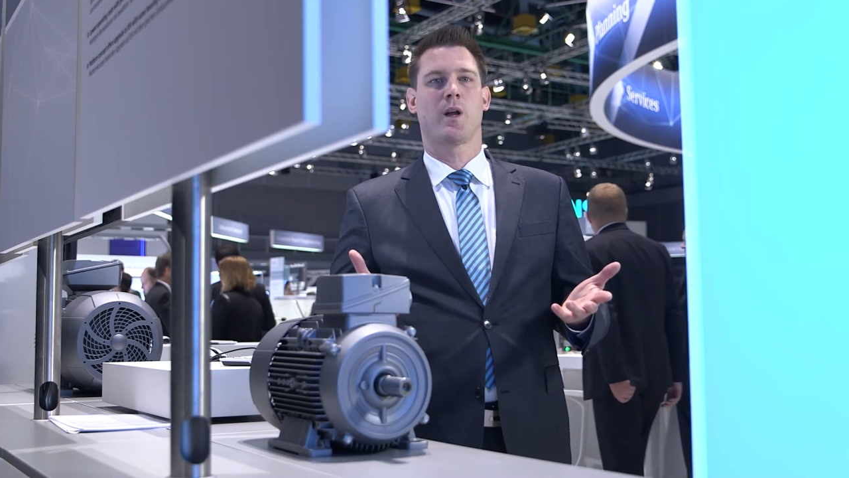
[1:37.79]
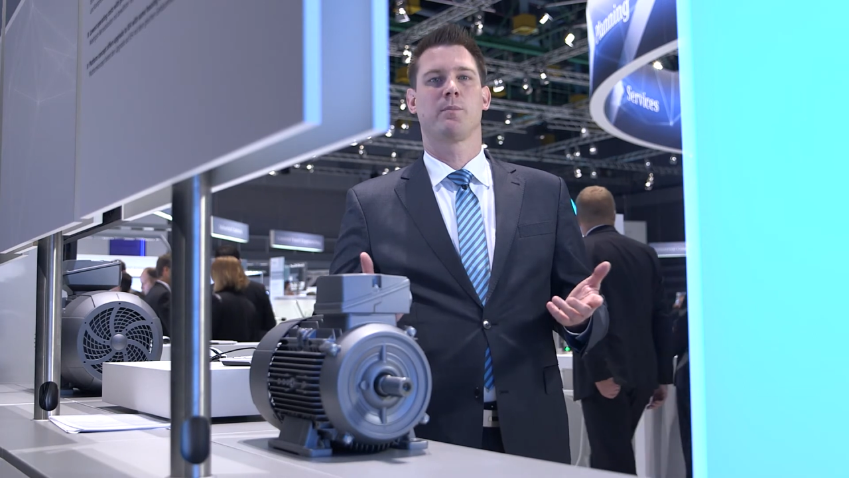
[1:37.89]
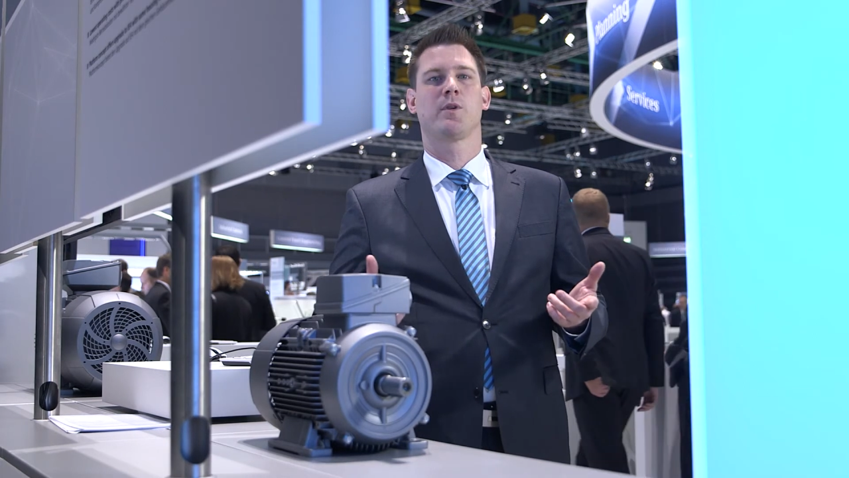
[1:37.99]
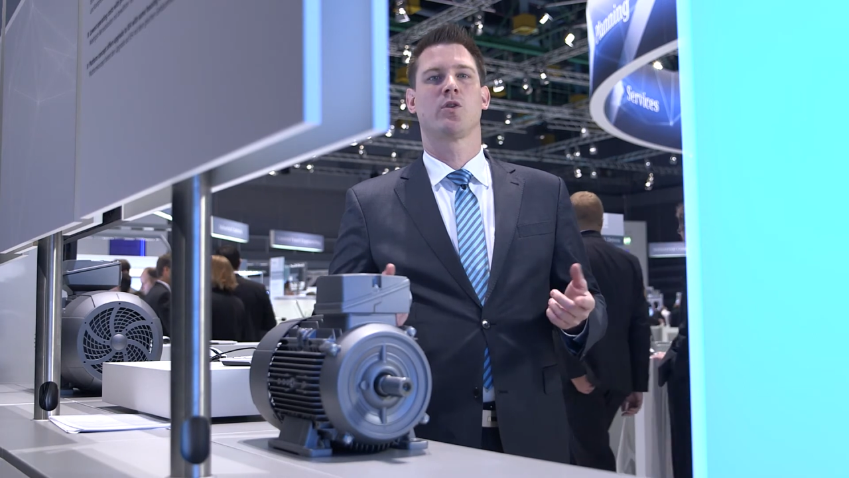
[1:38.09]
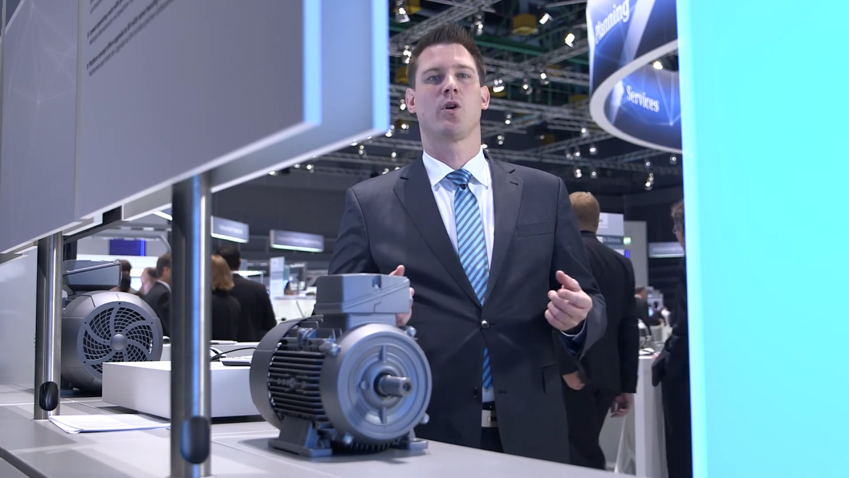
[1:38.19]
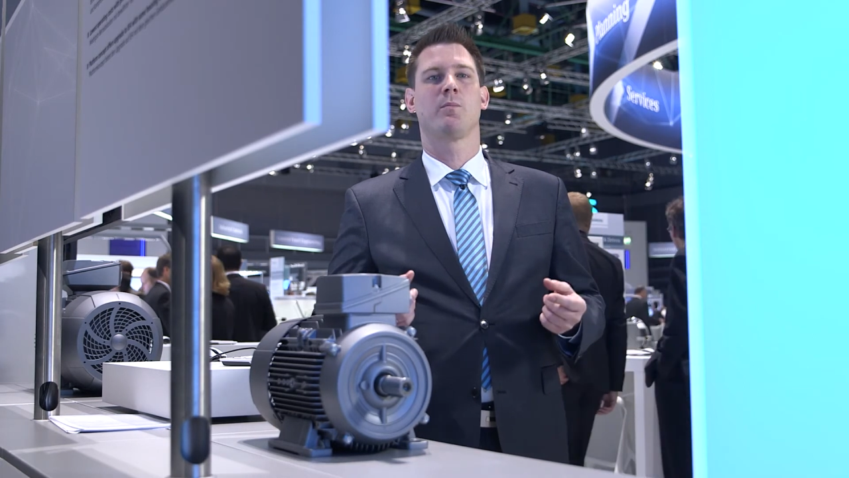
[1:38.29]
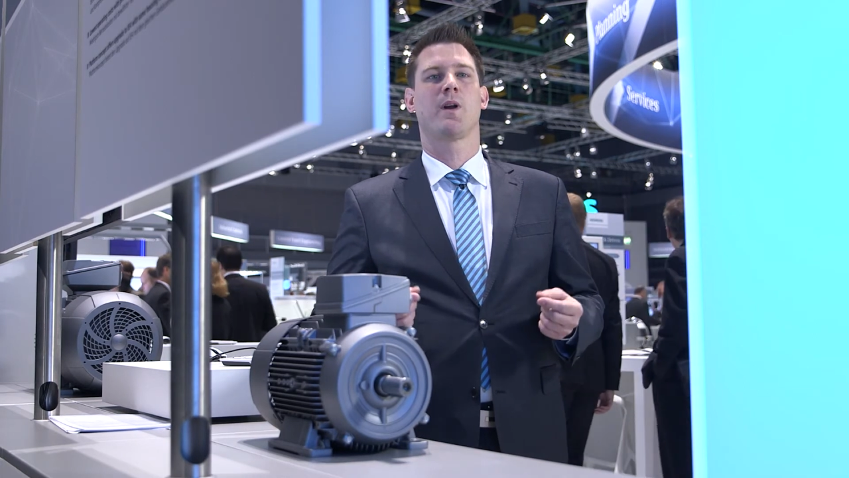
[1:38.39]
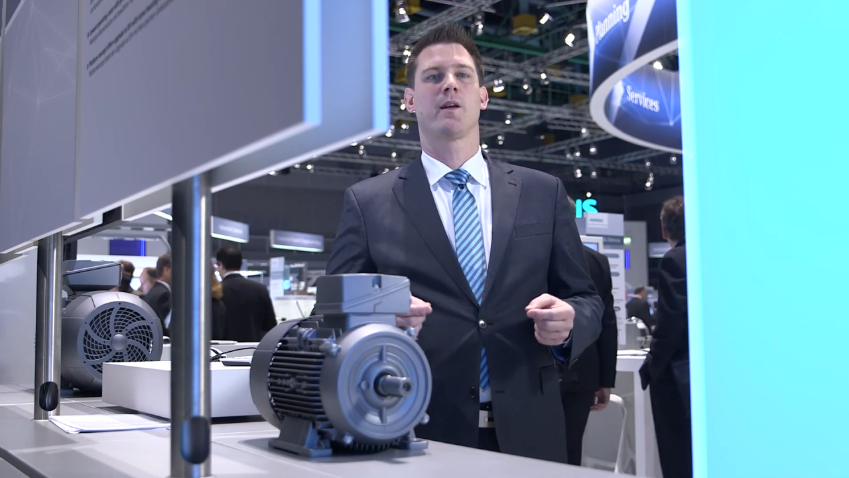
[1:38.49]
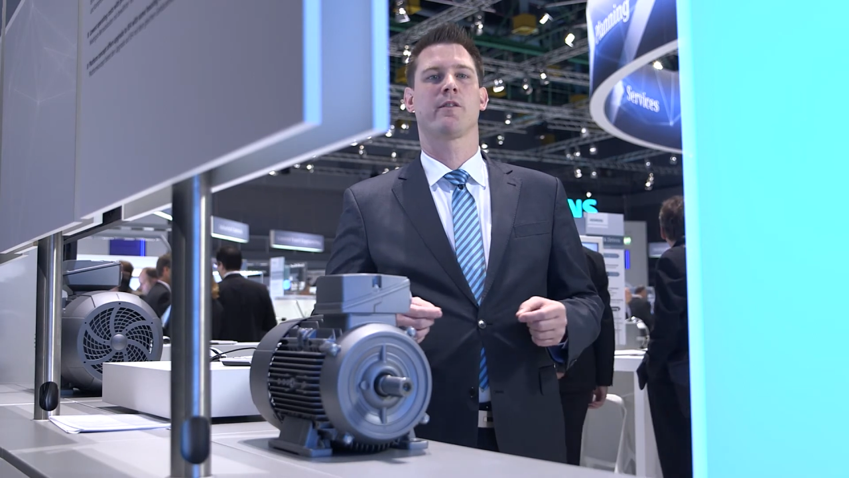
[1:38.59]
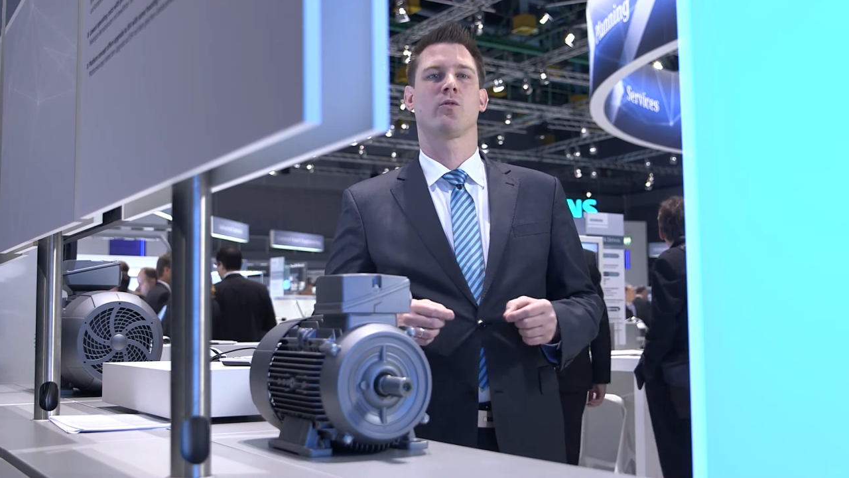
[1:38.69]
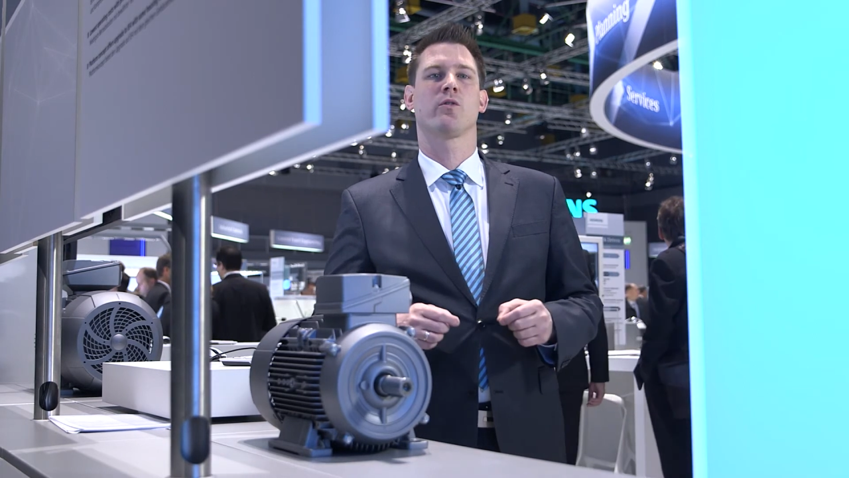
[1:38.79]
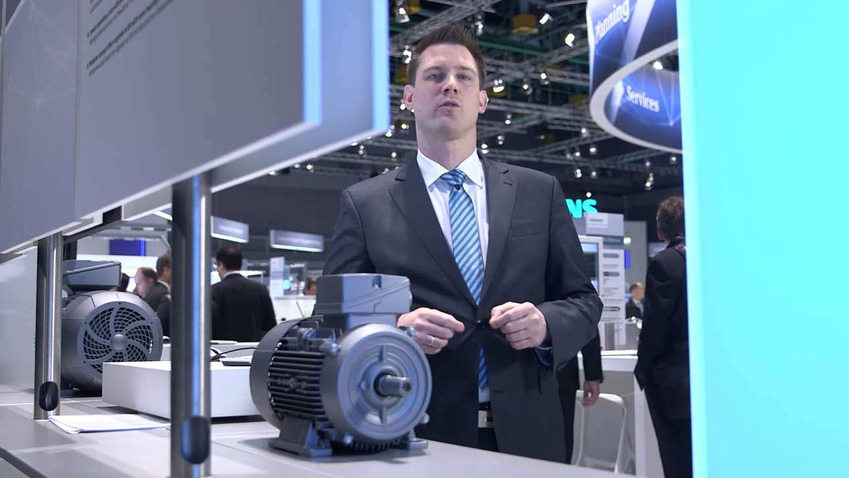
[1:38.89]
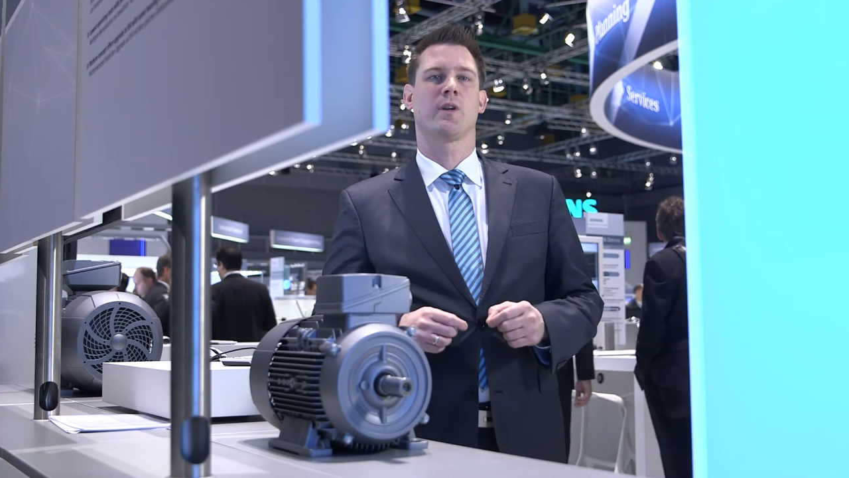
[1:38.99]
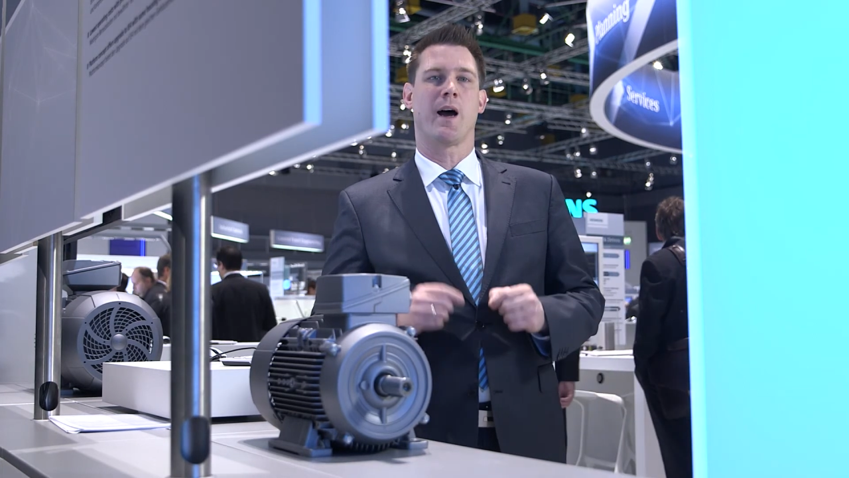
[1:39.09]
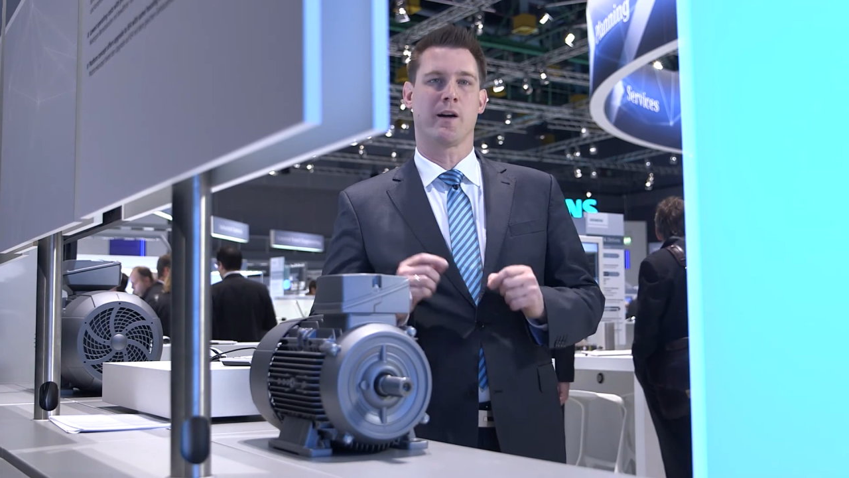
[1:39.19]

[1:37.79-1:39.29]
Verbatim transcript: both housing types ensure